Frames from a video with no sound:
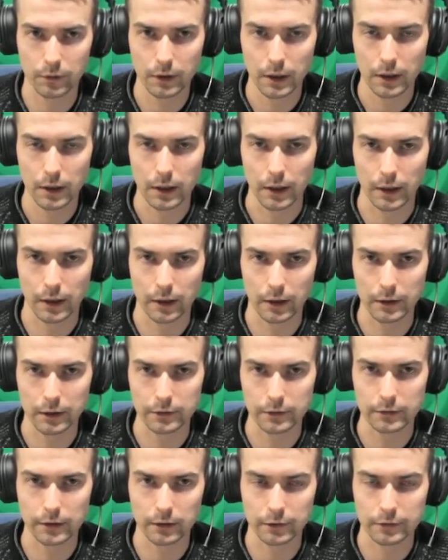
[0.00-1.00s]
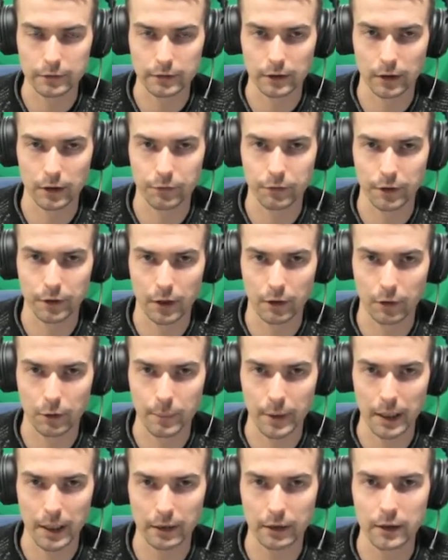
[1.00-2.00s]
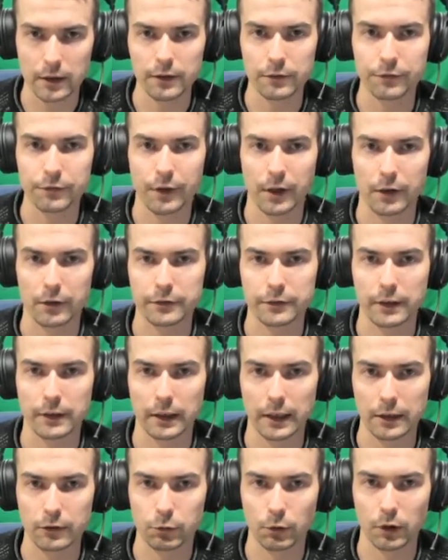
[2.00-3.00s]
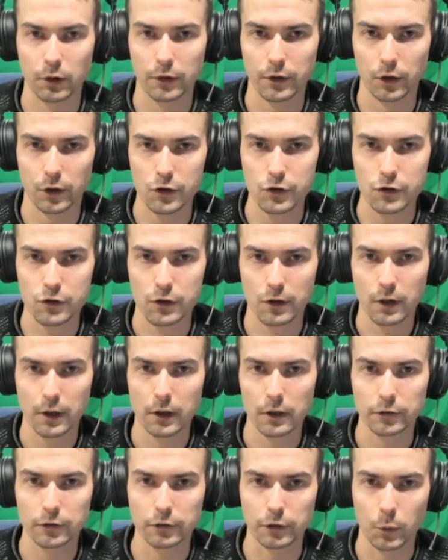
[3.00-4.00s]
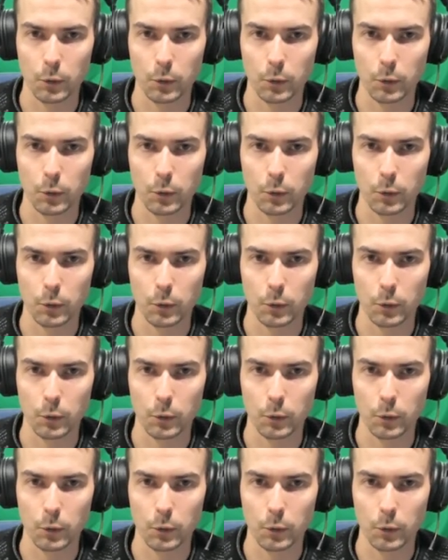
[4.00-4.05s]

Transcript: And I instantly start firing back. He fires the lateral dodge, so I